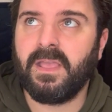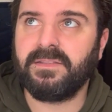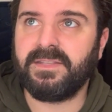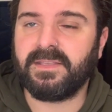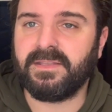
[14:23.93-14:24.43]

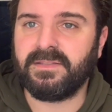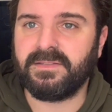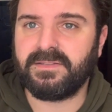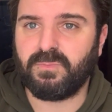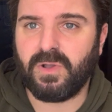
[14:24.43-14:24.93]

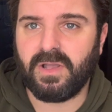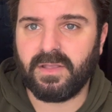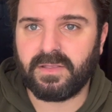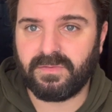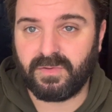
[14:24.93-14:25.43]
Dickens'
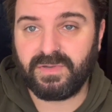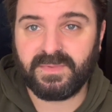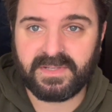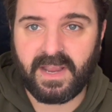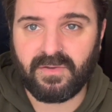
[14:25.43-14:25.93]
work, The Christmas
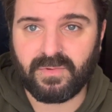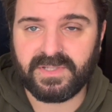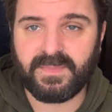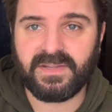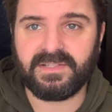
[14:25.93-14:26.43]
Carol
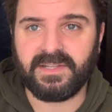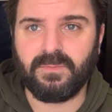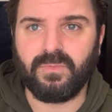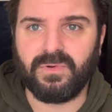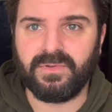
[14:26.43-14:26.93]
especially,
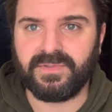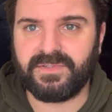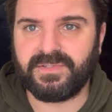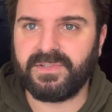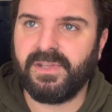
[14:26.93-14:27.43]

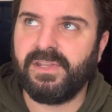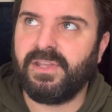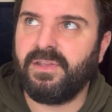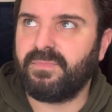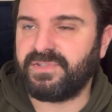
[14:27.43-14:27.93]
was
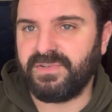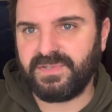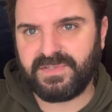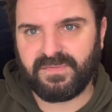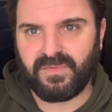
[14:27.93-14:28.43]

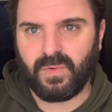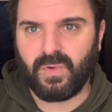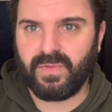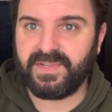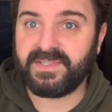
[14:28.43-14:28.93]
produced
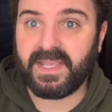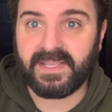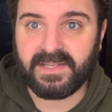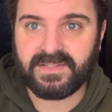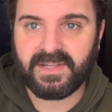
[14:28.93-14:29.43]
for the
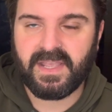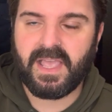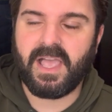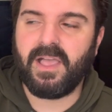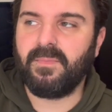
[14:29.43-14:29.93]
stage.
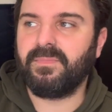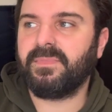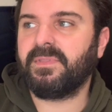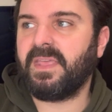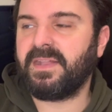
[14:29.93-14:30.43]
And
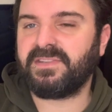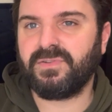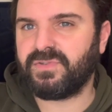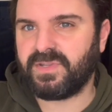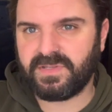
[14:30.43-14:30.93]
that's
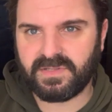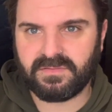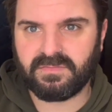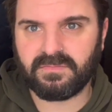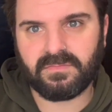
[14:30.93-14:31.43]
not just
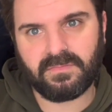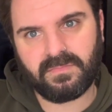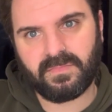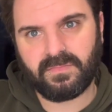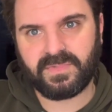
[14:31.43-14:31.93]

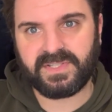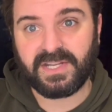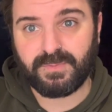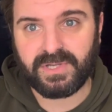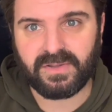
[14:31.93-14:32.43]
stage
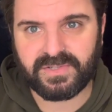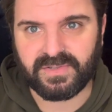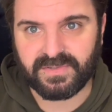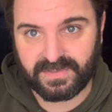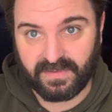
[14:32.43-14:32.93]

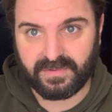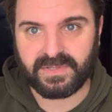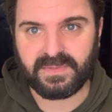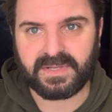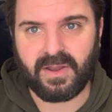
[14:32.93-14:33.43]
productions of A
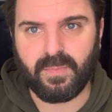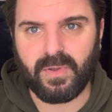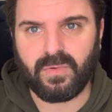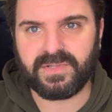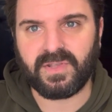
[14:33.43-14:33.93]
Christmas Carol, but
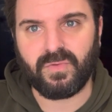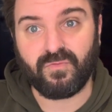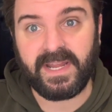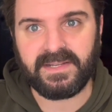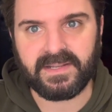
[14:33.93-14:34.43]
also
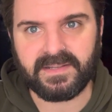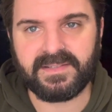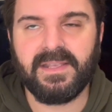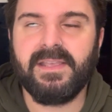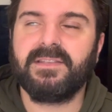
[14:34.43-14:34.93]
readings.
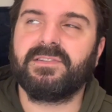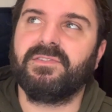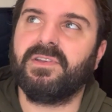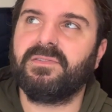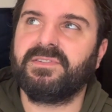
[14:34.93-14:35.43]
So
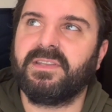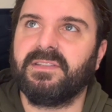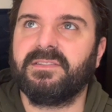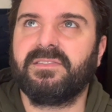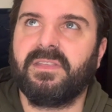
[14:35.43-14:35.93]
Charles
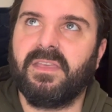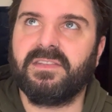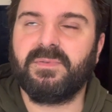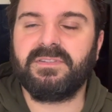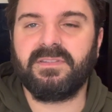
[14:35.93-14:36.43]
Dickens,
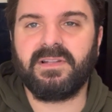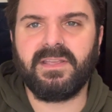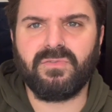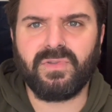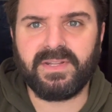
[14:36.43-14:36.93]
especially in the
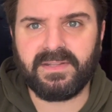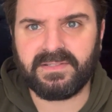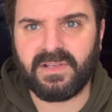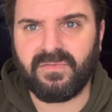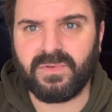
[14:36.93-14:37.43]
later on in his
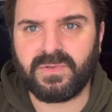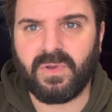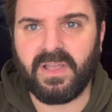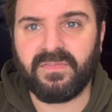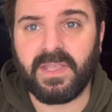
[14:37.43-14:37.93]
life, was
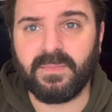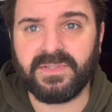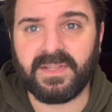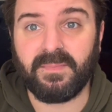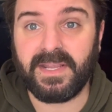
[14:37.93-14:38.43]
quite
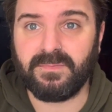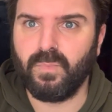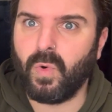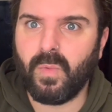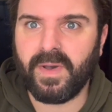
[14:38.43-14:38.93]
famous and made
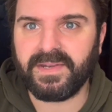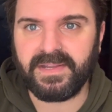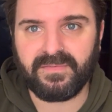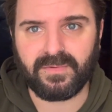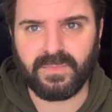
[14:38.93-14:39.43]
more money
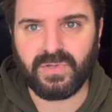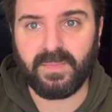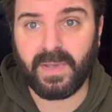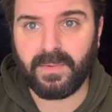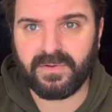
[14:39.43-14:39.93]
from doing
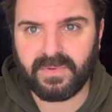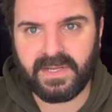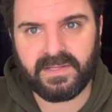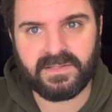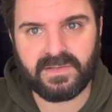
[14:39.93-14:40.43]
public
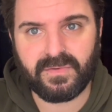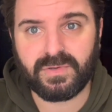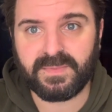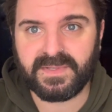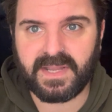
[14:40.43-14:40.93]
readings of A
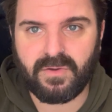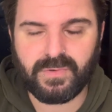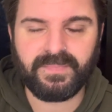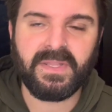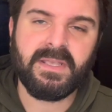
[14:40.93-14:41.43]
Christmas
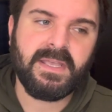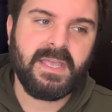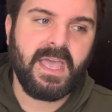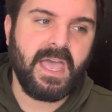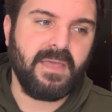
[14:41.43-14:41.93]
Carol.
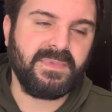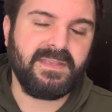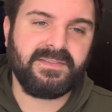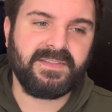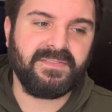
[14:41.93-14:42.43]
It
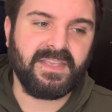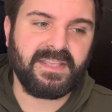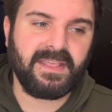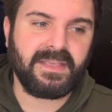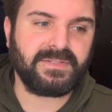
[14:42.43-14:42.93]
is said
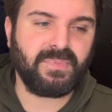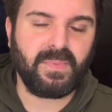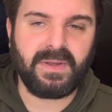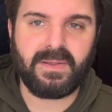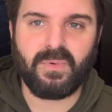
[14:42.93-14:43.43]
that that's
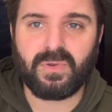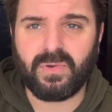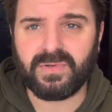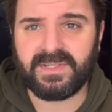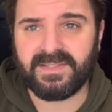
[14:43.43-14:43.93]
probably what
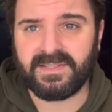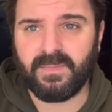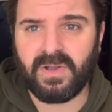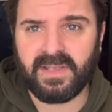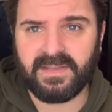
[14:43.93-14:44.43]
caused his
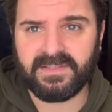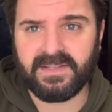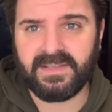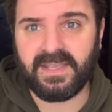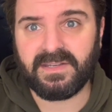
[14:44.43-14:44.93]
demise near
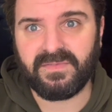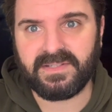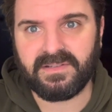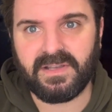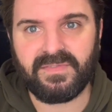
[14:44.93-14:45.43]
the end of his
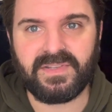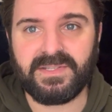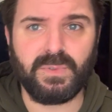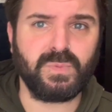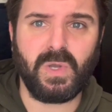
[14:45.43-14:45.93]
life, because he
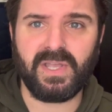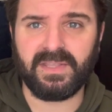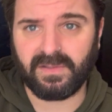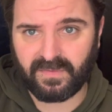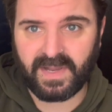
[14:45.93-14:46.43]
was
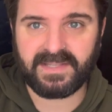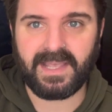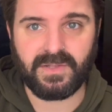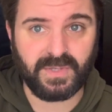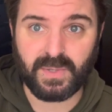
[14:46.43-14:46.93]
working flat
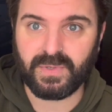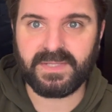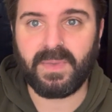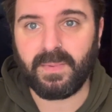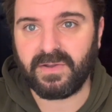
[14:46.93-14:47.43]
out doing all these
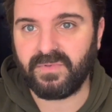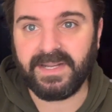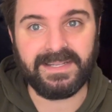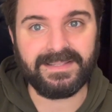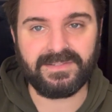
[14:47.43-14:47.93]
public
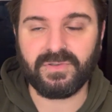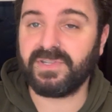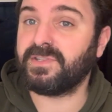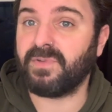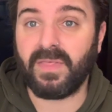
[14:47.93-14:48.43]
readings, not
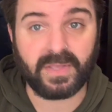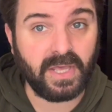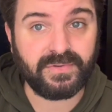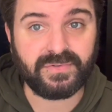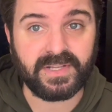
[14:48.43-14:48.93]
just around the
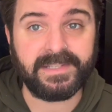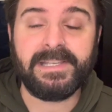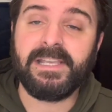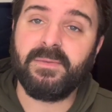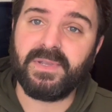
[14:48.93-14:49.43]
country,
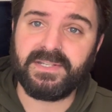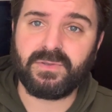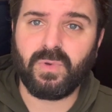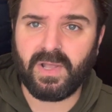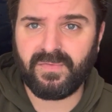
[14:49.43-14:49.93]
but he did
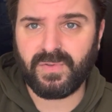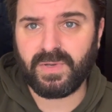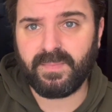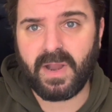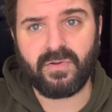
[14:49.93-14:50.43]
quite a few in
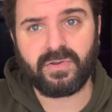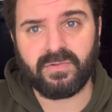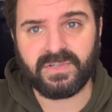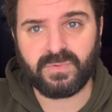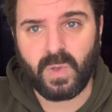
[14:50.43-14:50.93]
America
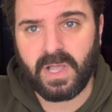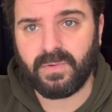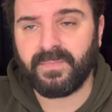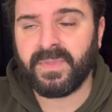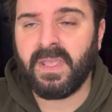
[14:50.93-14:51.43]
as
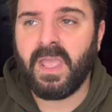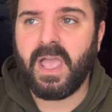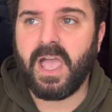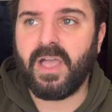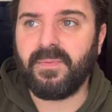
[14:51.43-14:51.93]
well.
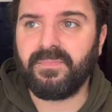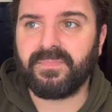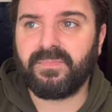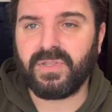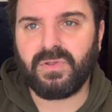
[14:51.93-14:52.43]

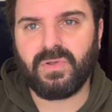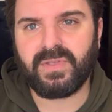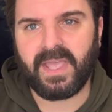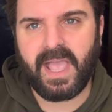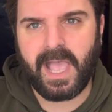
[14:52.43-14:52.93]
But you look
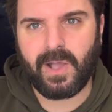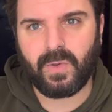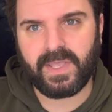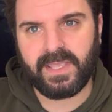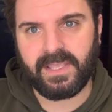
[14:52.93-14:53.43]
at how
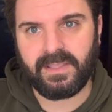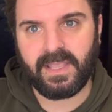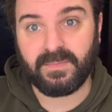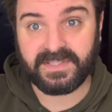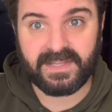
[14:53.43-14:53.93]
he
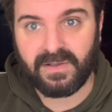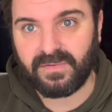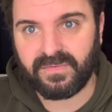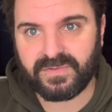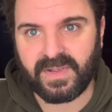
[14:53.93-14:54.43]

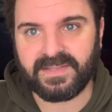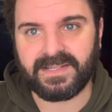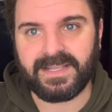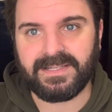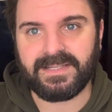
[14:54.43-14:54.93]
himself
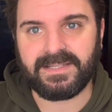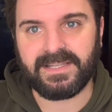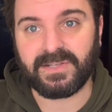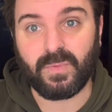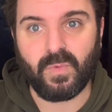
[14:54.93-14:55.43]
translated his
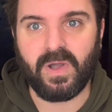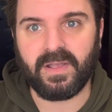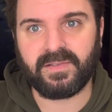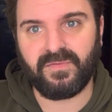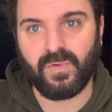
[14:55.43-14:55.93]
own
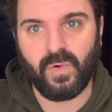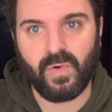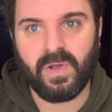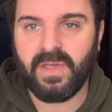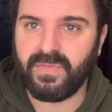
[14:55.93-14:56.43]
work
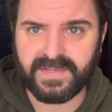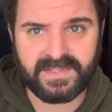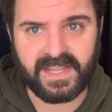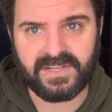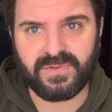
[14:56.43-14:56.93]
for the
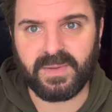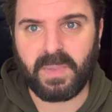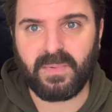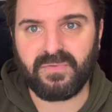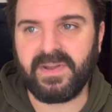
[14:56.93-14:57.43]
stage doing
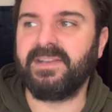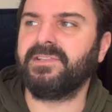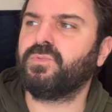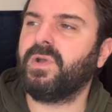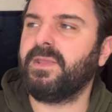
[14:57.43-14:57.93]
public
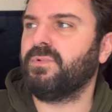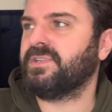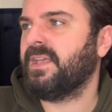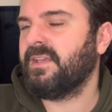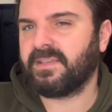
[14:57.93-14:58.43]
readings, what he would
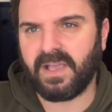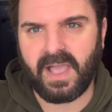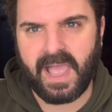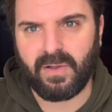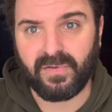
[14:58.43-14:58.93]
cut
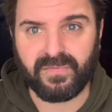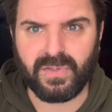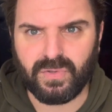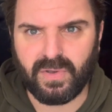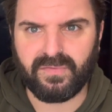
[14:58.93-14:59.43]
out of the
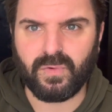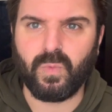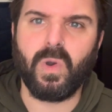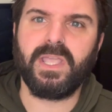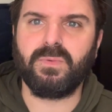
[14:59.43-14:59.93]
novel,
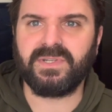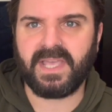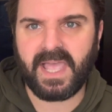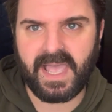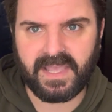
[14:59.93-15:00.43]
what he would
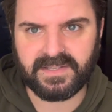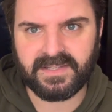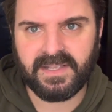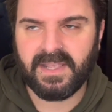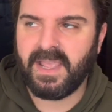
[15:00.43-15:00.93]
add,
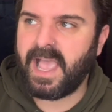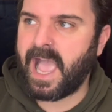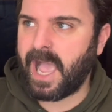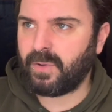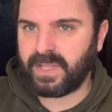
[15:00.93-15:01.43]

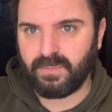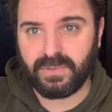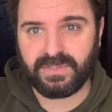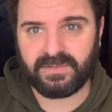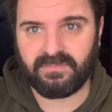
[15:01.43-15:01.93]
how he would